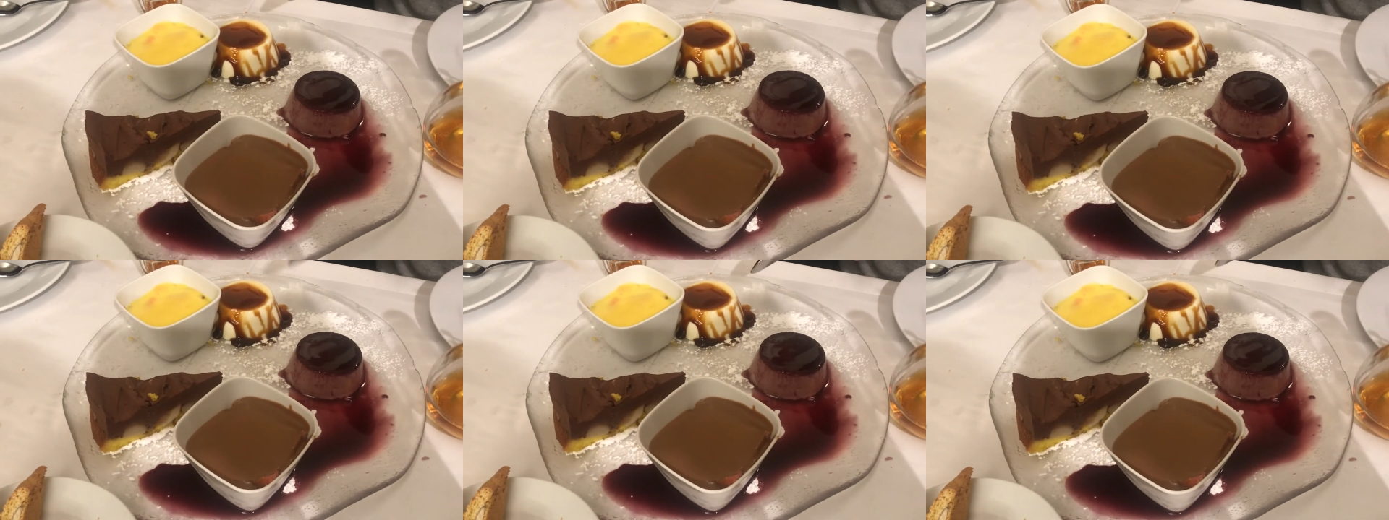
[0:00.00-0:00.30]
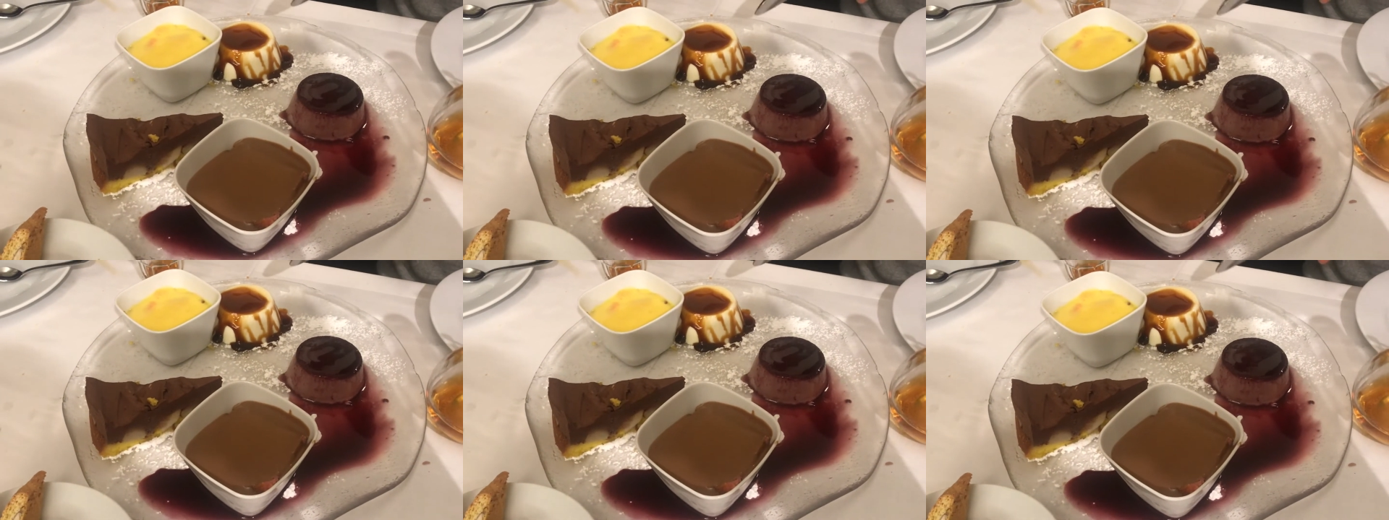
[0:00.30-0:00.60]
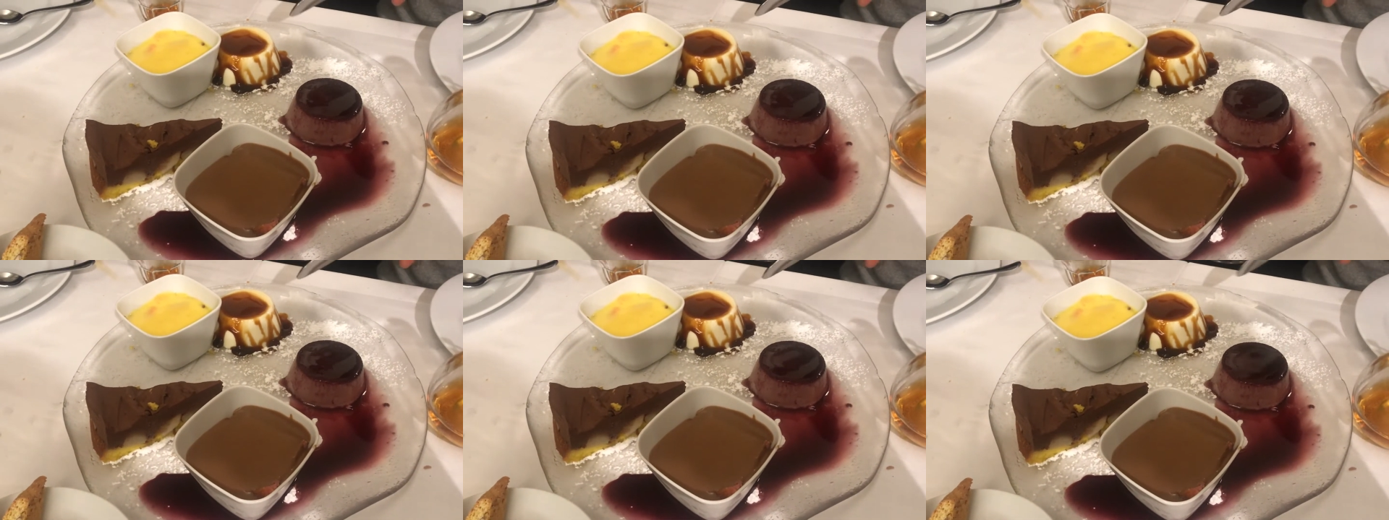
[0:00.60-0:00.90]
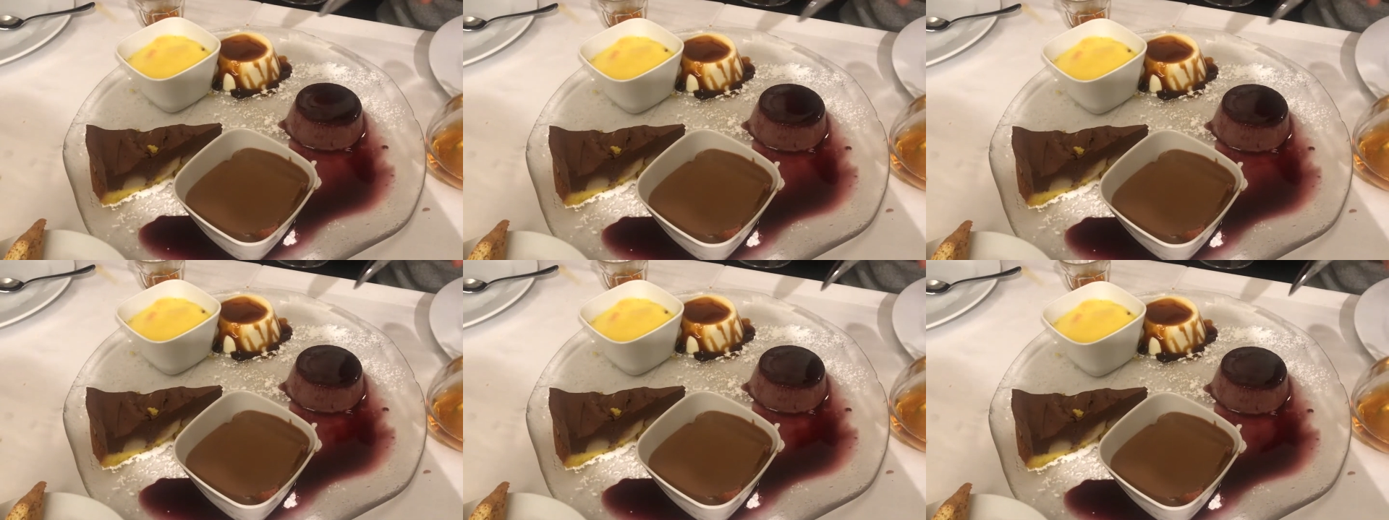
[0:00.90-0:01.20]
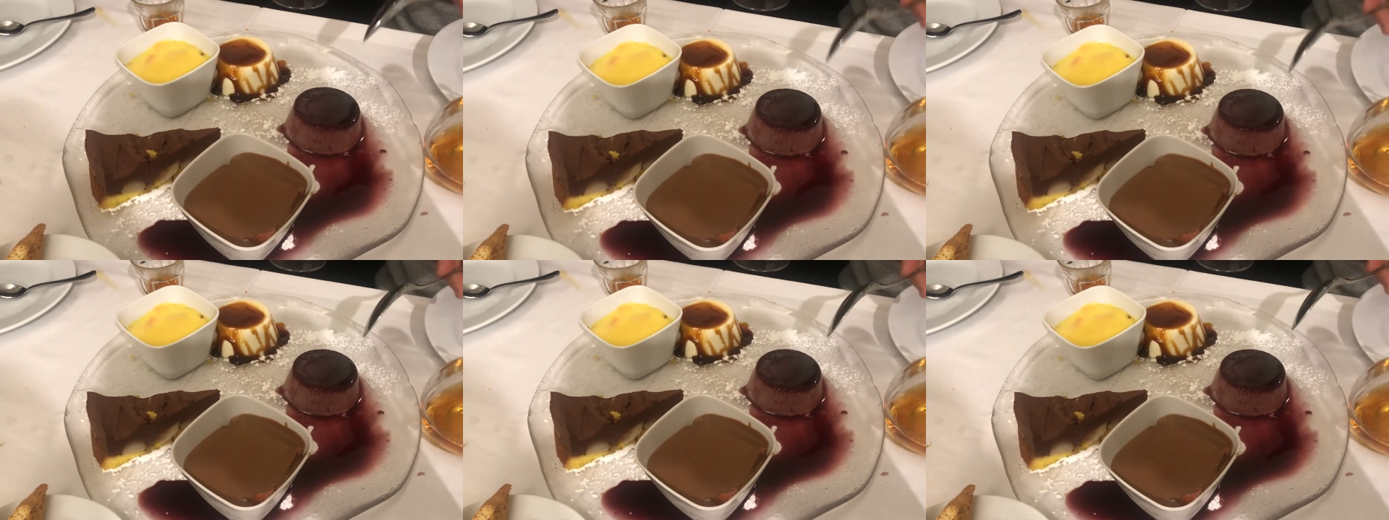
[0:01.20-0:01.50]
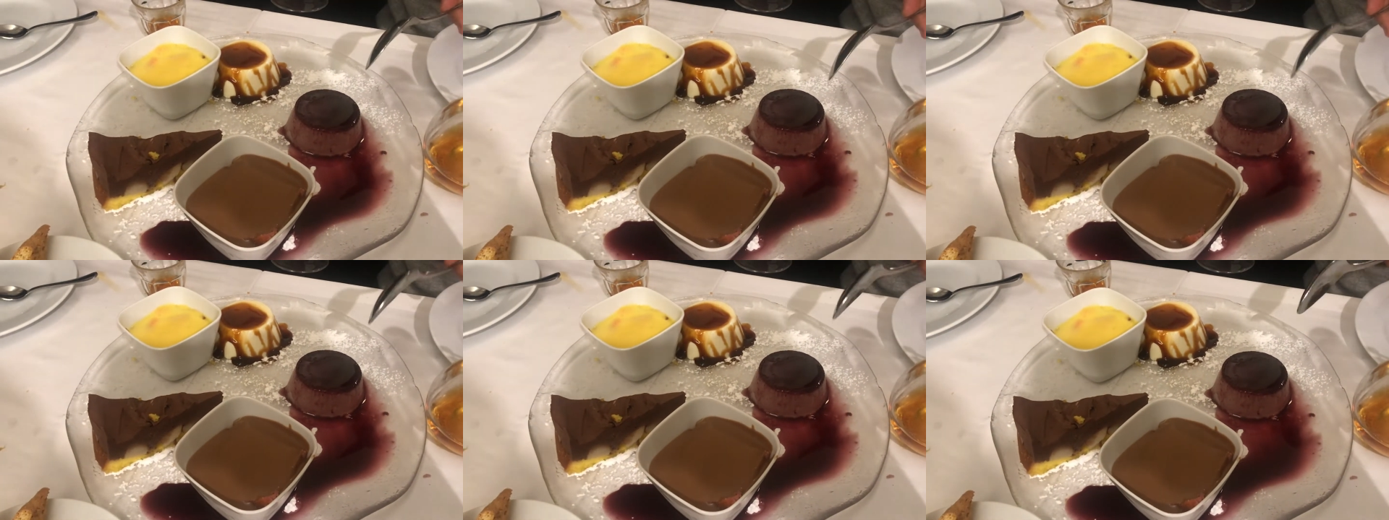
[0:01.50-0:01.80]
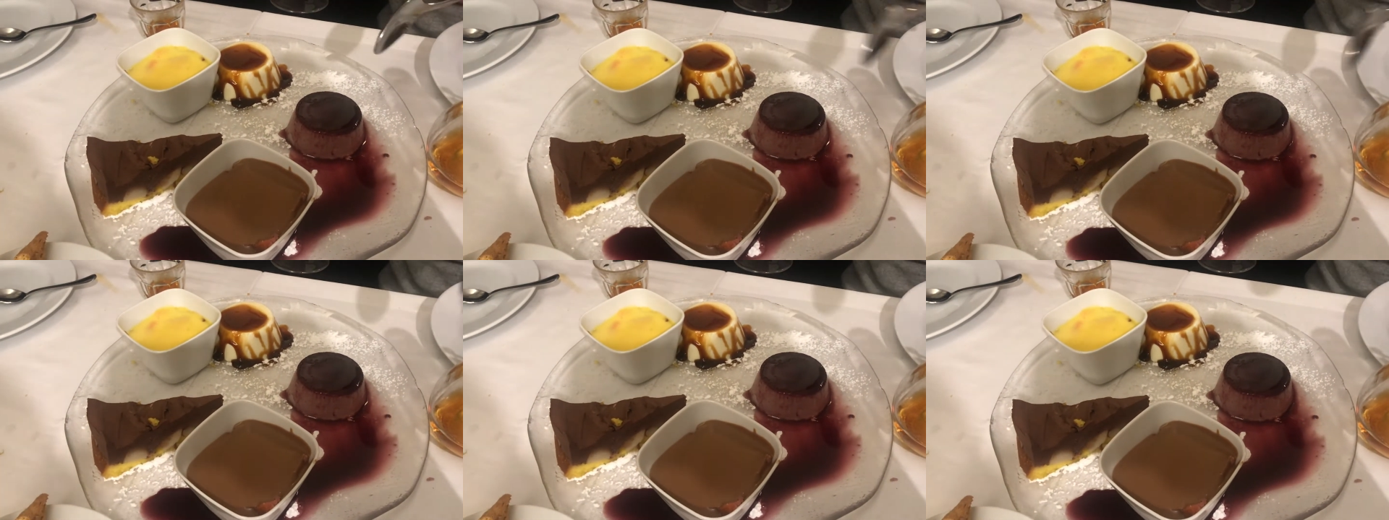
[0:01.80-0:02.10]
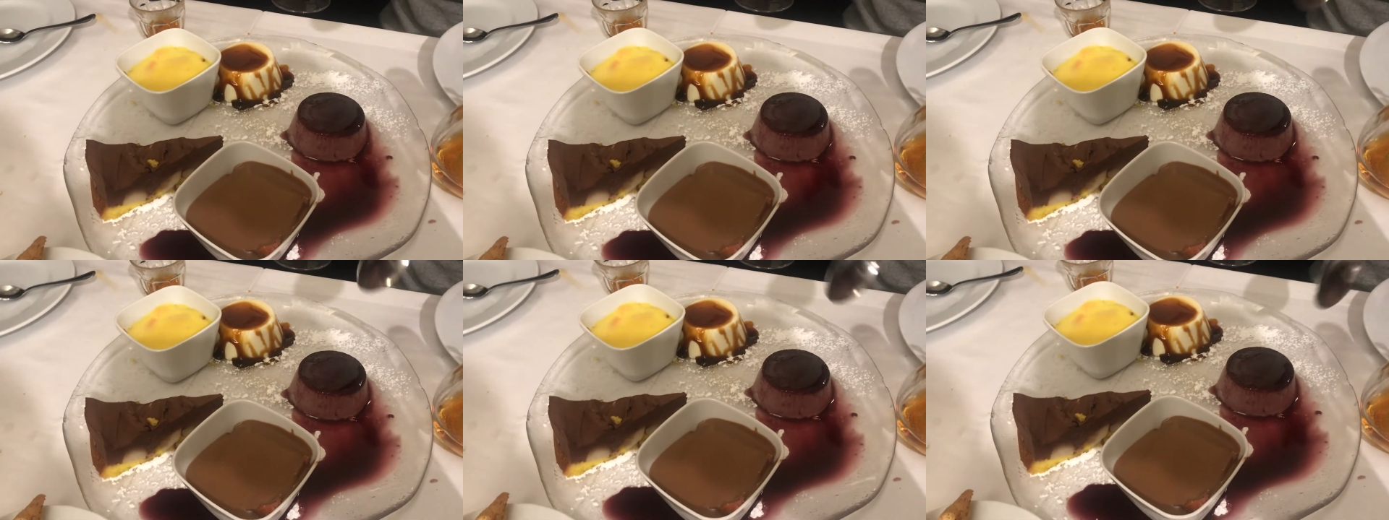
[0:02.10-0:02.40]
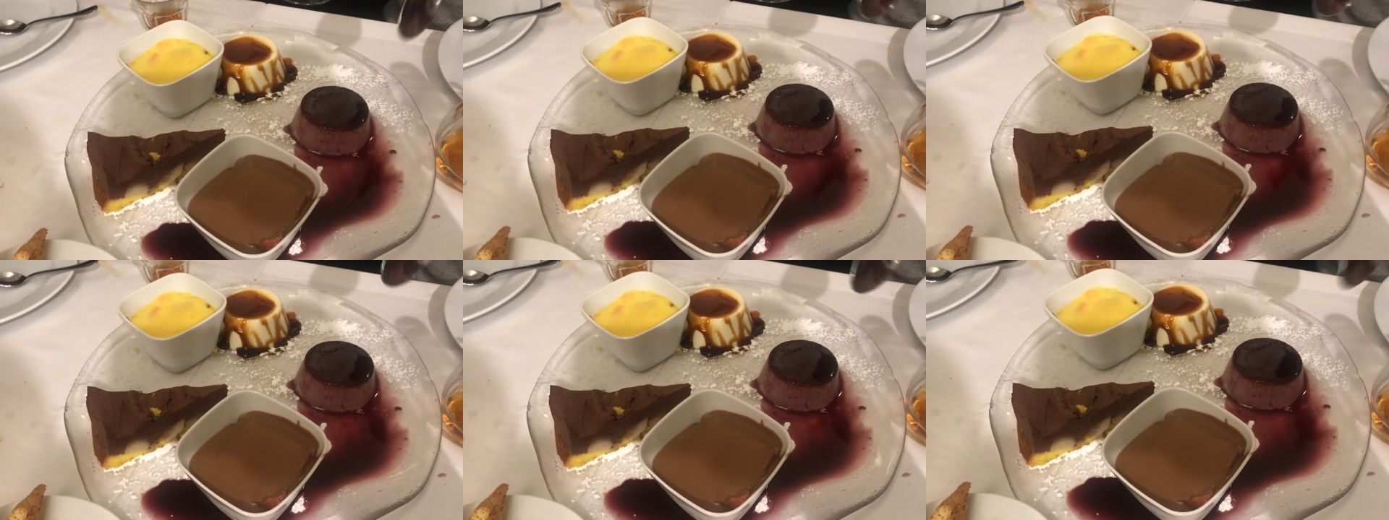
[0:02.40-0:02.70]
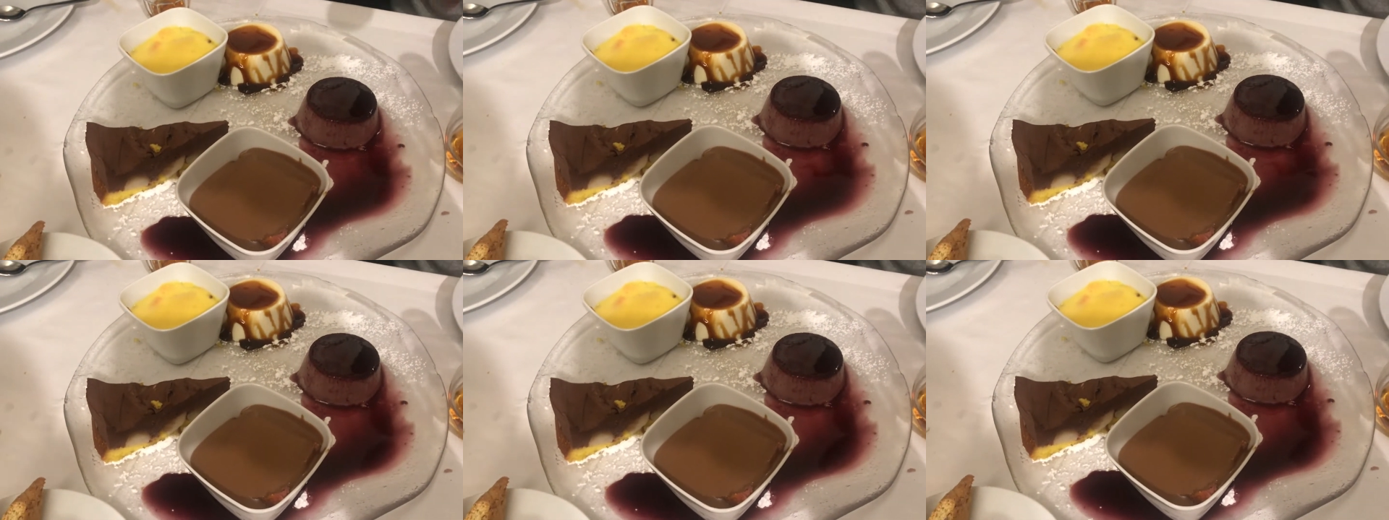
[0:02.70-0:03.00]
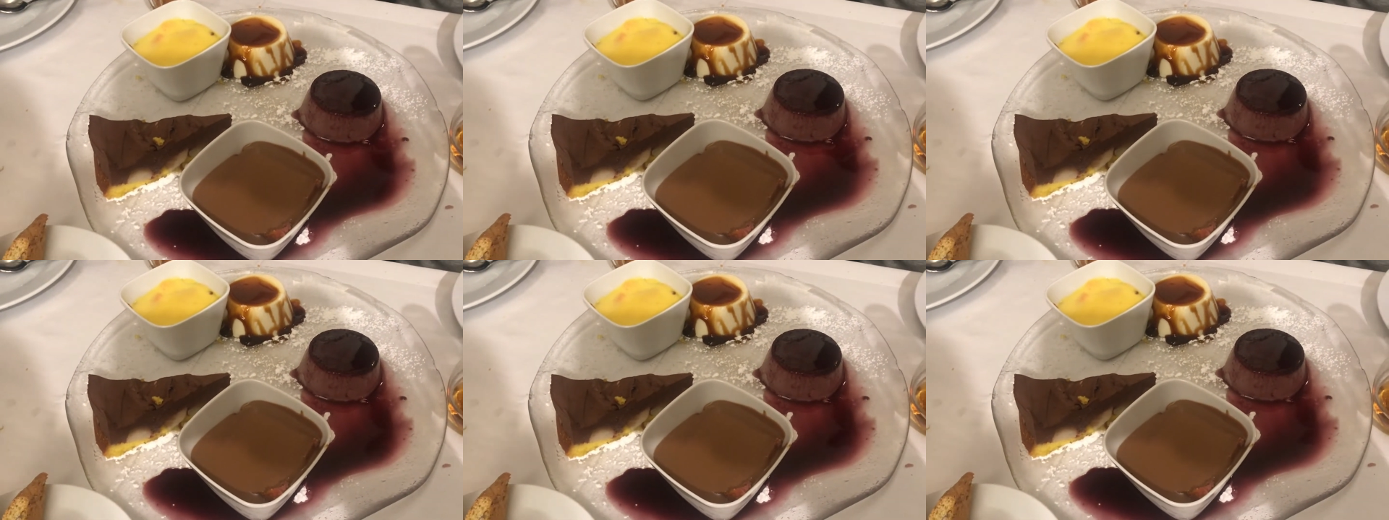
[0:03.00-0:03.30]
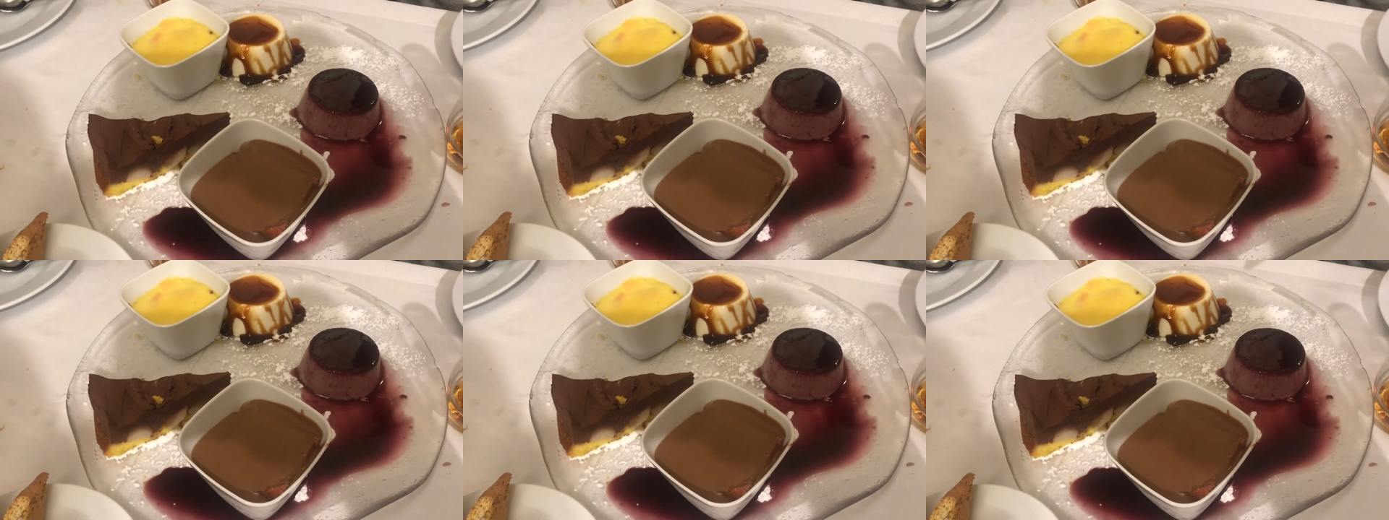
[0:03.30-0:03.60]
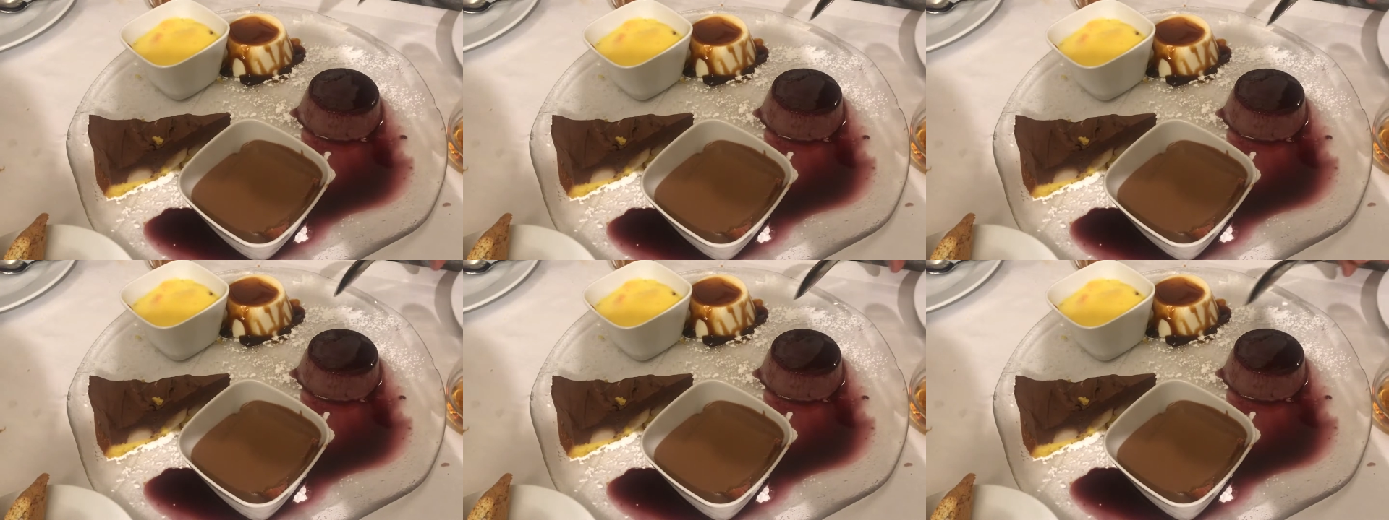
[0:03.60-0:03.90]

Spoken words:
No face is visible, so there are no lips to read.